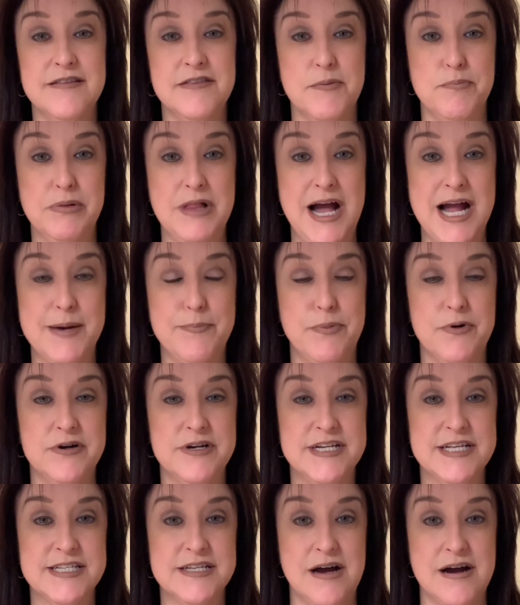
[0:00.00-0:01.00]
the Blackbird
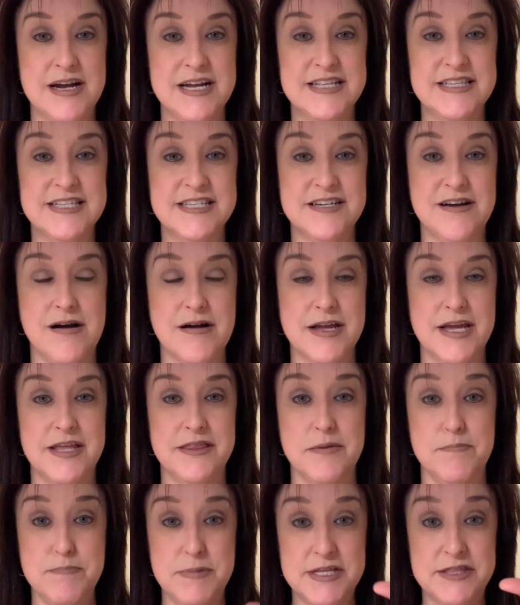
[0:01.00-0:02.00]
design stocking,
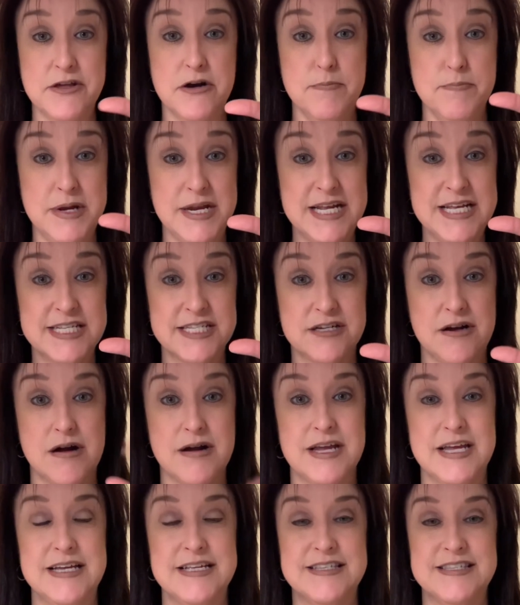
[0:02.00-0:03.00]
the, their mini
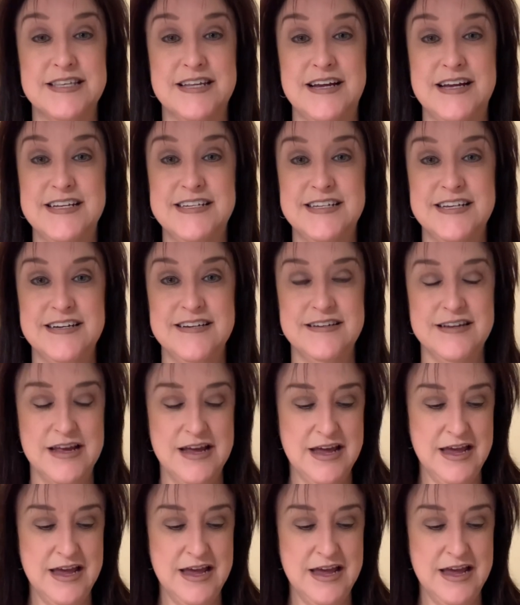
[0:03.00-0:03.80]
stockings that I did,